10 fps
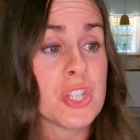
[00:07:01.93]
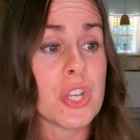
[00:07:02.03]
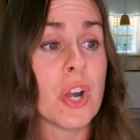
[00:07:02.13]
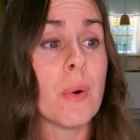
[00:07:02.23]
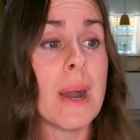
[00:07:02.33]

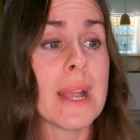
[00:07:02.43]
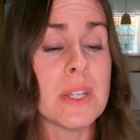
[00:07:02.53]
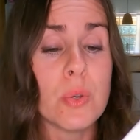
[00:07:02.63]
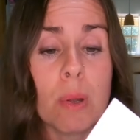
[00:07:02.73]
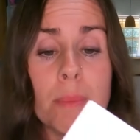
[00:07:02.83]
So I
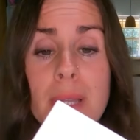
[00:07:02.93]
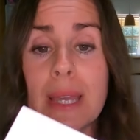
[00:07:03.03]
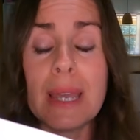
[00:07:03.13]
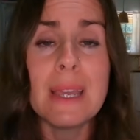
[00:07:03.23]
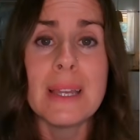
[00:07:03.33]

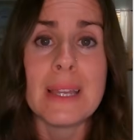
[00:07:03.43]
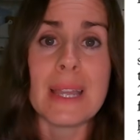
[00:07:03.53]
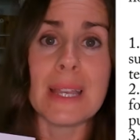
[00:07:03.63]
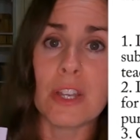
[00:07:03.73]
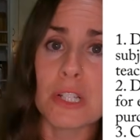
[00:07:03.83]
normally,
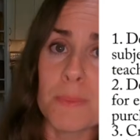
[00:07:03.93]
in years